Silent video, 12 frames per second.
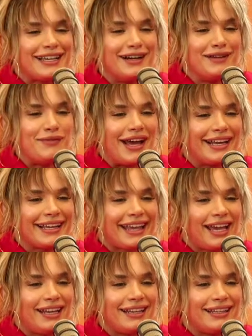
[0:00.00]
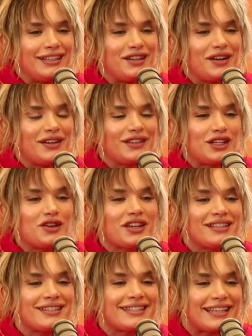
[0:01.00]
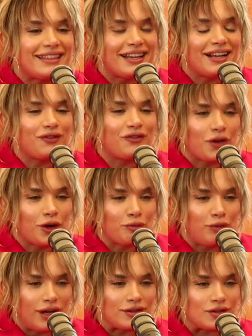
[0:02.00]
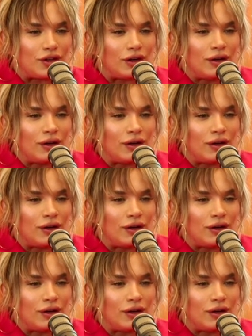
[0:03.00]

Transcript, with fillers: unmedicated, and you have, you it. can sit there for a puzzle.